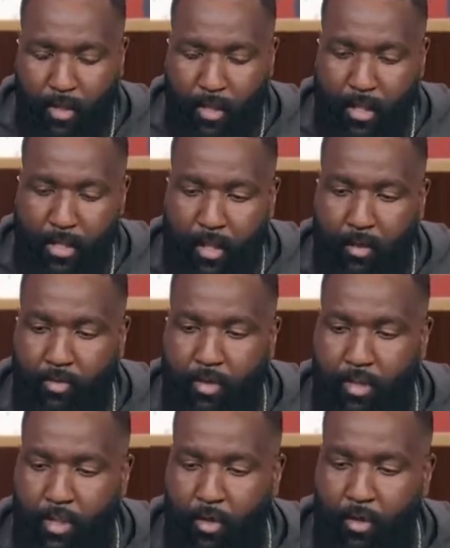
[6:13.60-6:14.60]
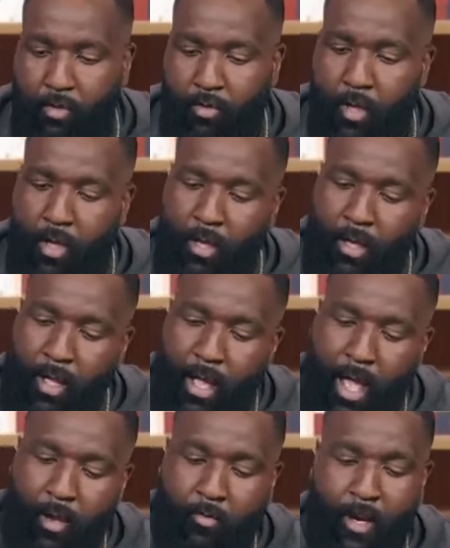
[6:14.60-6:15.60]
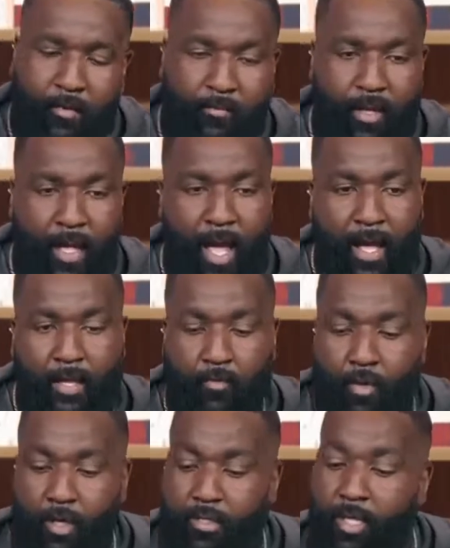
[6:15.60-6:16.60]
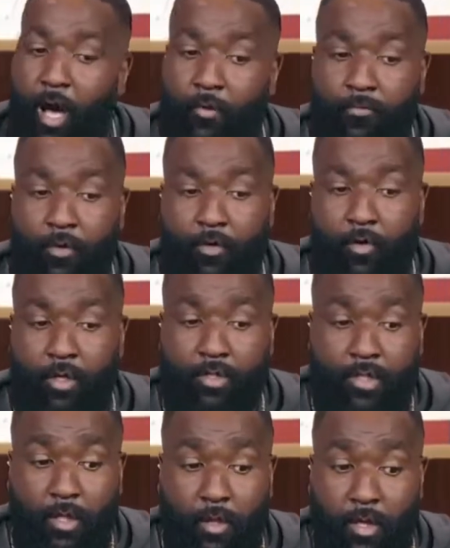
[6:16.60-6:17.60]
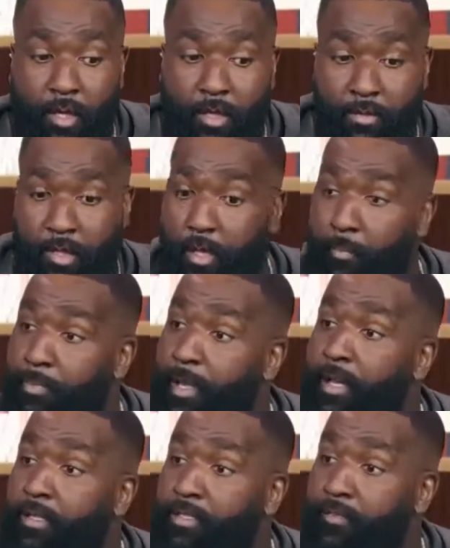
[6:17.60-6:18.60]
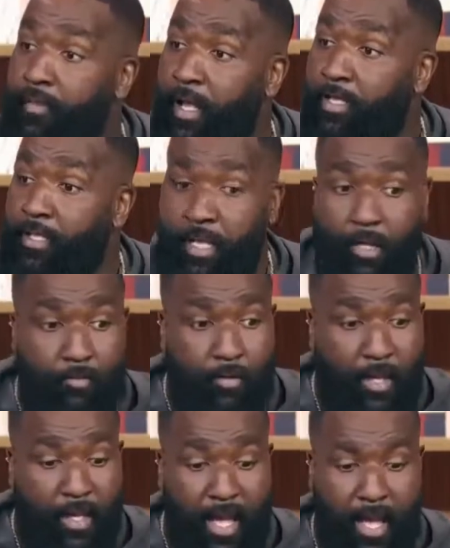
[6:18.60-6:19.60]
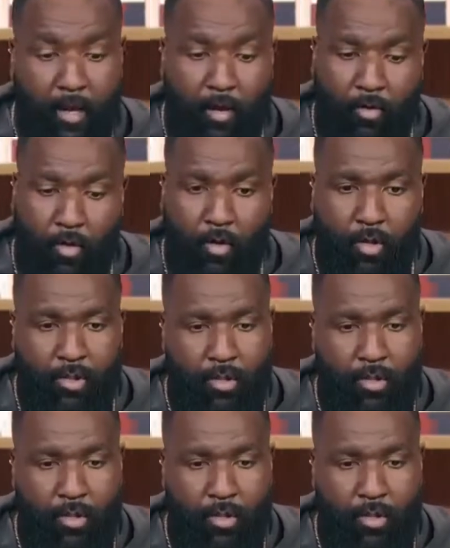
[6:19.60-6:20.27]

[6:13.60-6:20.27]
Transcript: it goes to show you how great of a guy he was off the court to the competitive nature he had on the court.